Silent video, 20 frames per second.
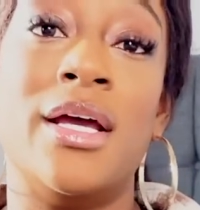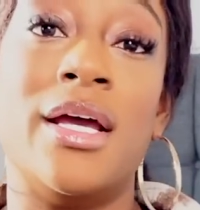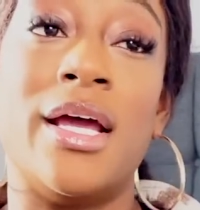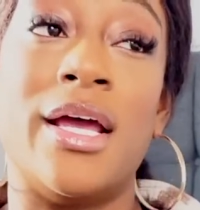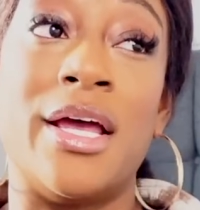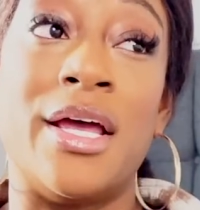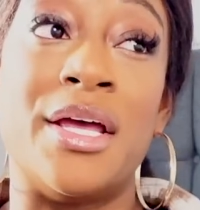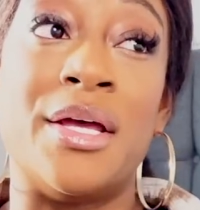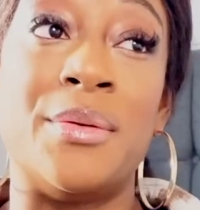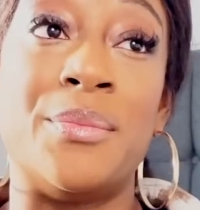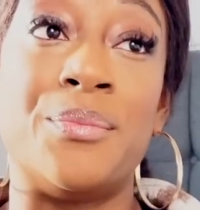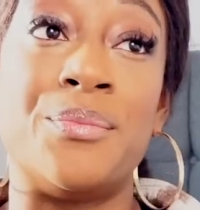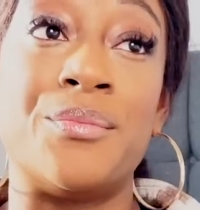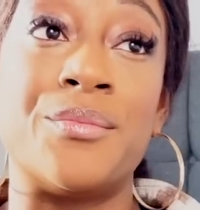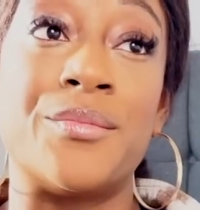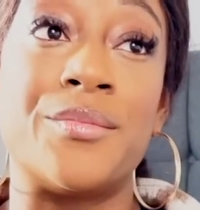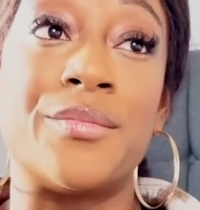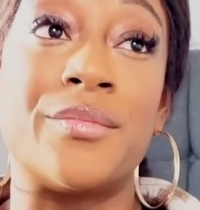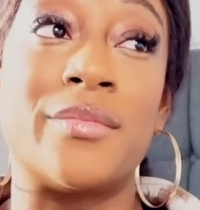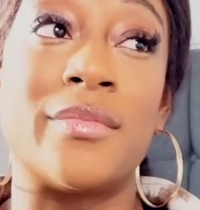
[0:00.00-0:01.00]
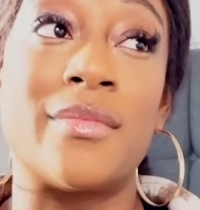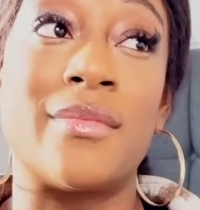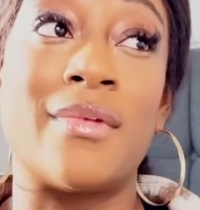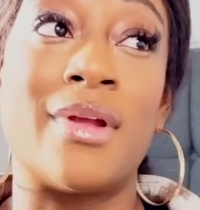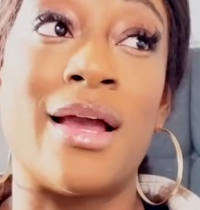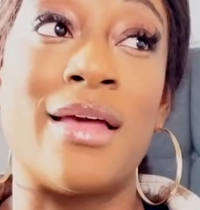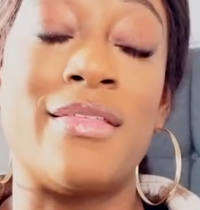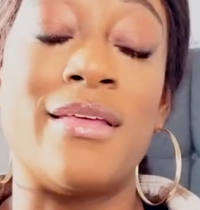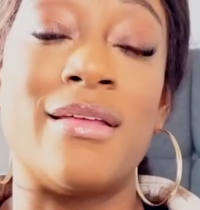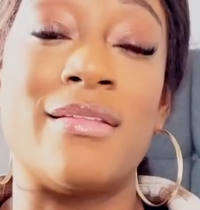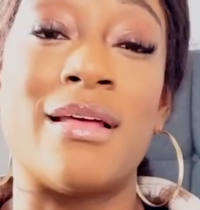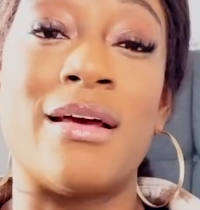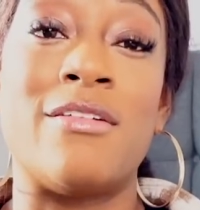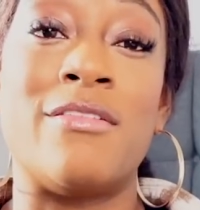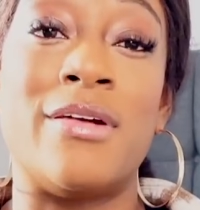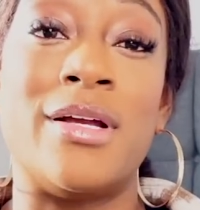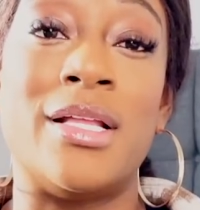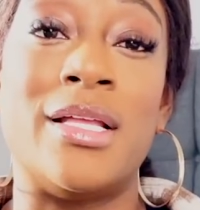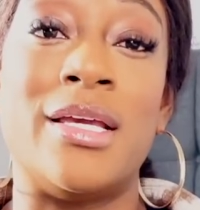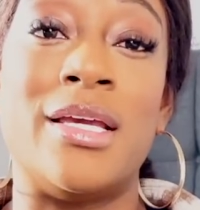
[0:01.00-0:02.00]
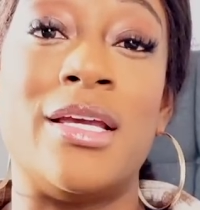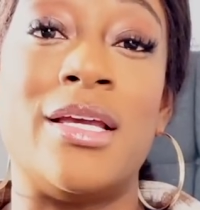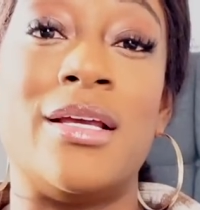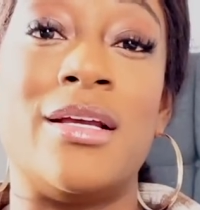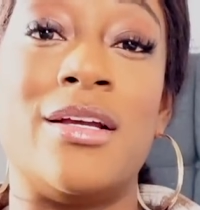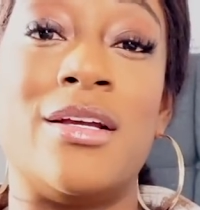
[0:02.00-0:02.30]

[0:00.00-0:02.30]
I think that really